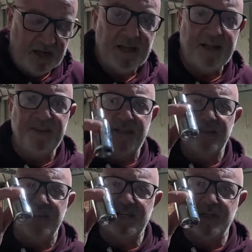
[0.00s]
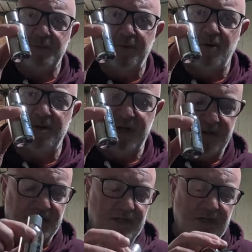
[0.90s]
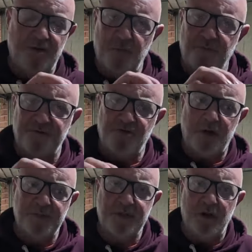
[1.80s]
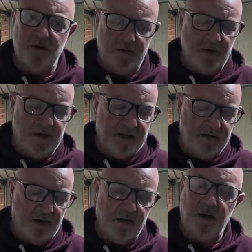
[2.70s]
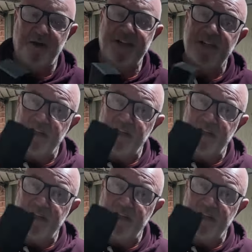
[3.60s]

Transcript: and then this is poured on a number of drops on it,